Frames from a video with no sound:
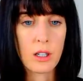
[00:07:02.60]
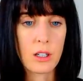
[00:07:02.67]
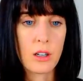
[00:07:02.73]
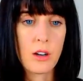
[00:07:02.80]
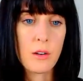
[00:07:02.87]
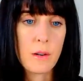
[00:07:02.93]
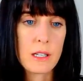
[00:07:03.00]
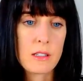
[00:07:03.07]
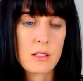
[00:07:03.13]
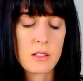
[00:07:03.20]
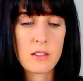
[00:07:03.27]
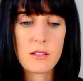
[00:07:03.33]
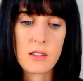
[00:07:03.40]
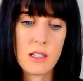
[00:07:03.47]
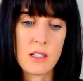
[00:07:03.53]
You know,
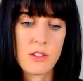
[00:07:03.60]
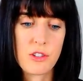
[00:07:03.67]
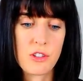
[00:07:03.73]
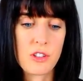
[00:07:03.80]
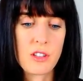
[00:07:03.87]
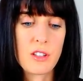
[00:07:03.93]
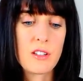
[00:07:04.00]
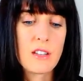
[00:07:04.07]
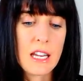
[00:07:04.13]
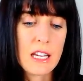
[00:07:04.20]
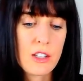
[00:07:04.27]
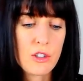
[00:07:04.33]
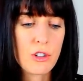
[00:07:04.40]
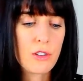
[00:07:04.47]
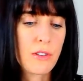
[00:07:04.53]
it's it's just the
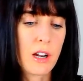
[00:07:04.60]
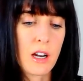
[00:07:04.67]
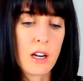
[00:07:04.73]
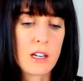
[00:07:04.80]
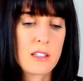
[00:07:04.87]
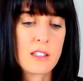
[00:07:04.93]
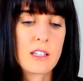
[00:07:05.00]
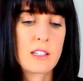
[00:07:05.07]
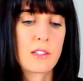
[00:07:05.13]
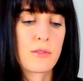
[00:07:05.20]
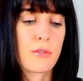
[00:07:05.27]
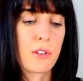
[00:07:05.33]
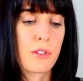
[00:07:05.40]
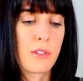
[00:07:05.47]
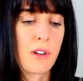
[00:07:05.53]
nature of Aries
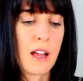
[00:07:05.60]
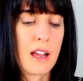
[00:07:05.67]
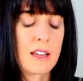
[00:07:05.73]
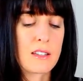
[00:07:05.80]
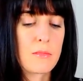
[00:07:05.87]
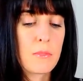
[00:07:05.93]
season for you guys.